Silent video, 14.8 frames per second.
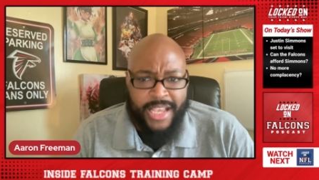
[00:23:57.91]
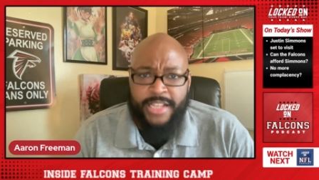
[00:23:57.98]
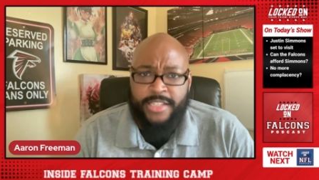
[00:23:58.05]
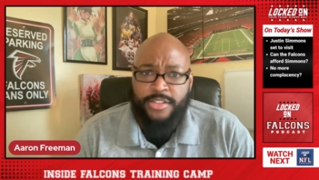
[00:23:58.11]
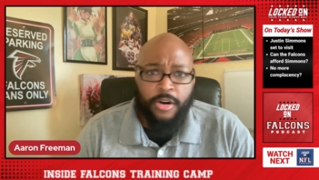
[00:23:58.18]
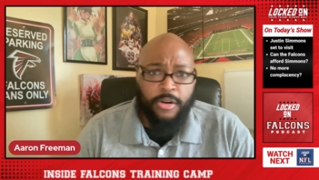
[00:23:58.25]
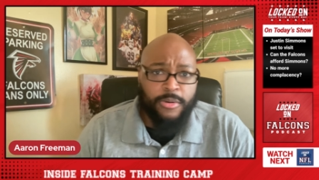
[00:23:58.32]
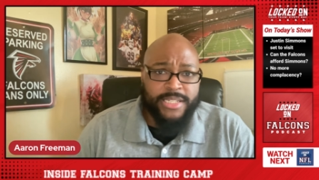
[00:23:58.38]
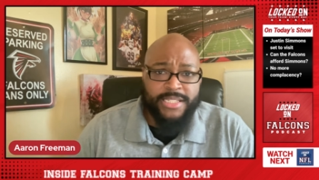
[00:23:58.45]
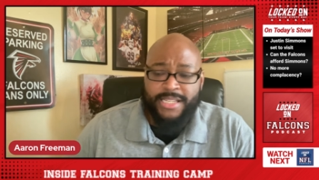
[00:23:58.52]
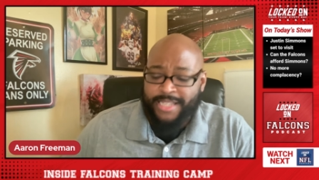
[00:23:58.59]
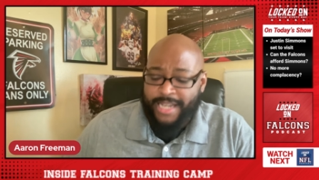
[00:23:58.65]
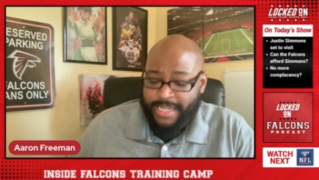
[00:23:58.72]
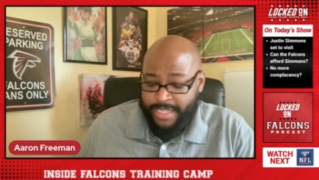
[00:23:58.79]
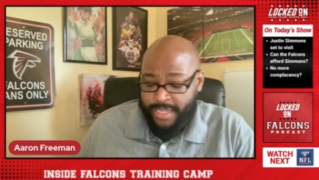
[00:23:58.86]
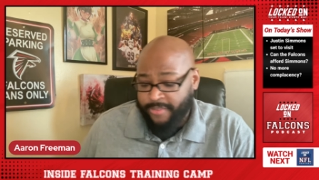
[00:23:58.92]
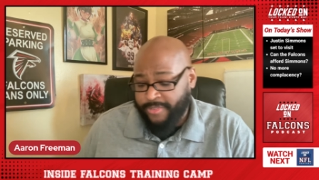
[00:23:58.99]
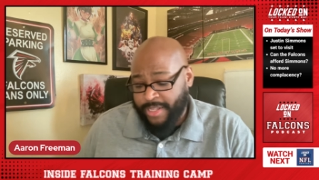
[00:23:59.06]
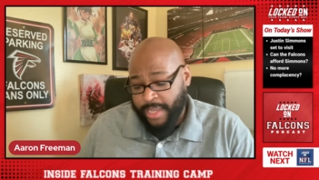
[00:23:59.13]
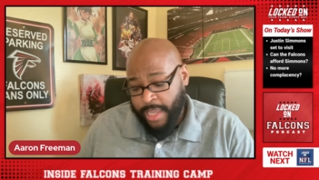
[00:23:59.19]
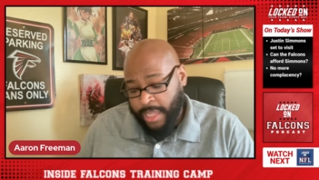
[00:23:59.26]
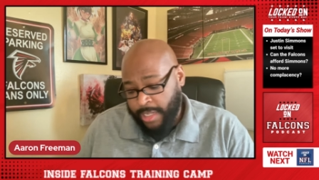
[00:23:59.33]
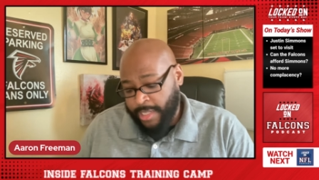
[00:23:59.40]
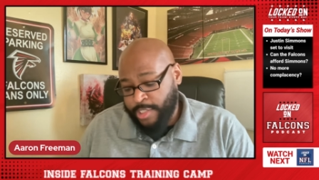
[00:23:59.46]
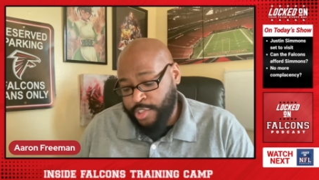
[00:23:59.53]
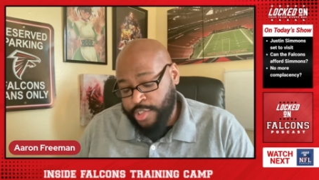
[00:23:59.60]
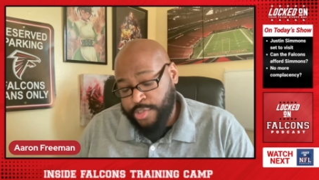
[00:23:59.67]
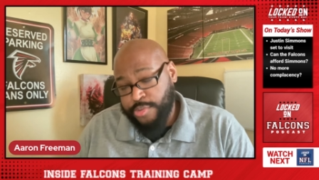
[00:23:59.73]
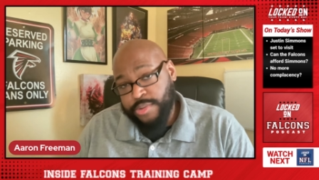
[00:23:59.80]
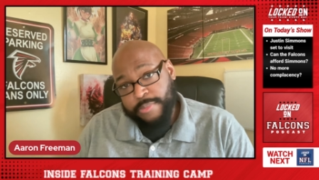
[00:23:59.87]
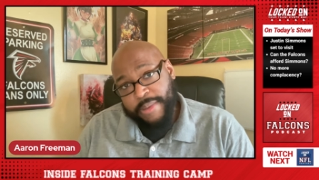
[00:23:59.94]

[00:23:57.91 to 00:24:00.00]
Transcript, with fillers: it's always this idea of let's just do